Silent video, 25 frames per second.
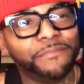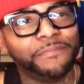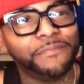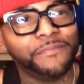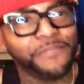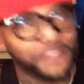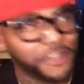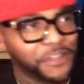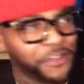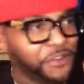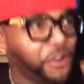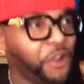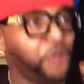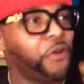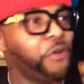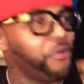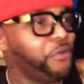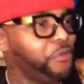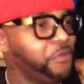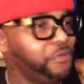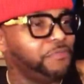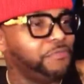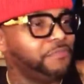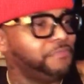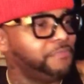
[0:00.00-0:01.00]
To
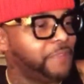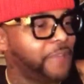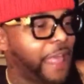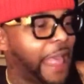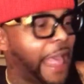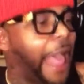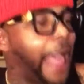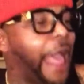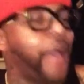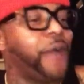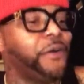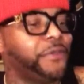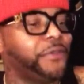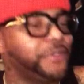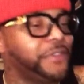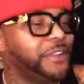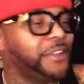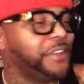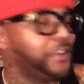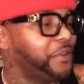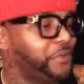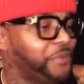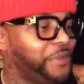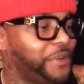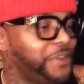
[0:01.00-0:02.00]
know how,
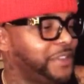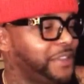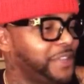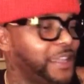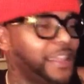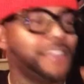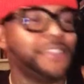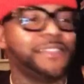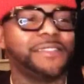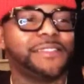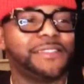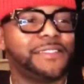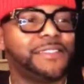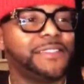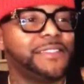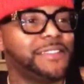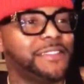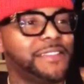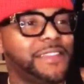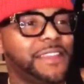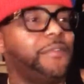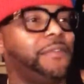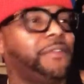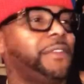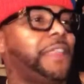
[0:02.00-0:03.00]
you know, once again,
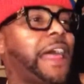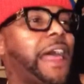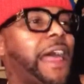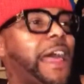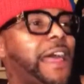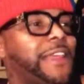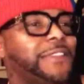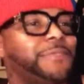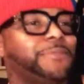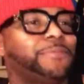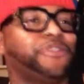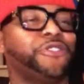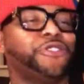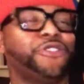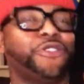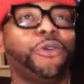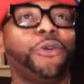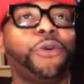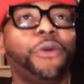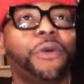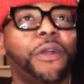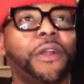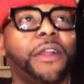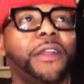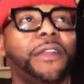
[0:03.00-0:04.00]
civilized,
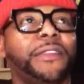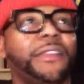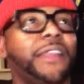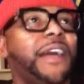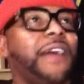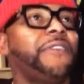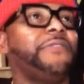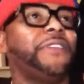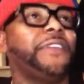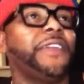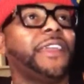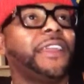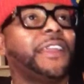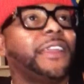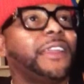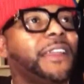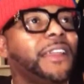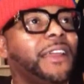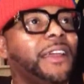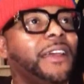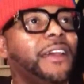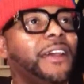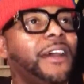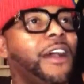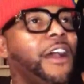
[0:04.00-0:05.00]
mature, loving,
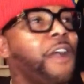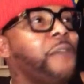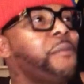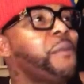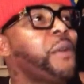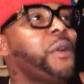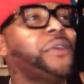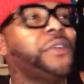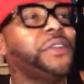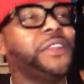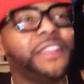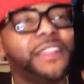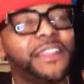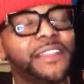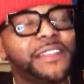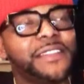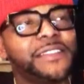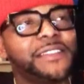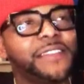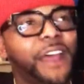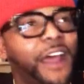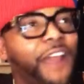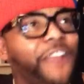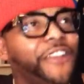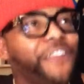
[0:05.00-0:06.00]

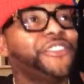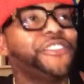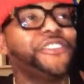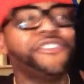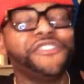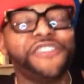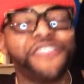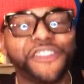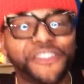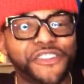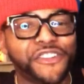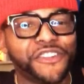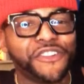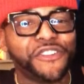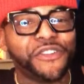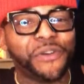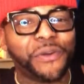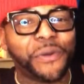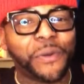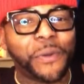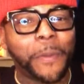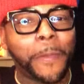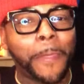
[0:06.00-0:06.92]
harmonious, unconditional.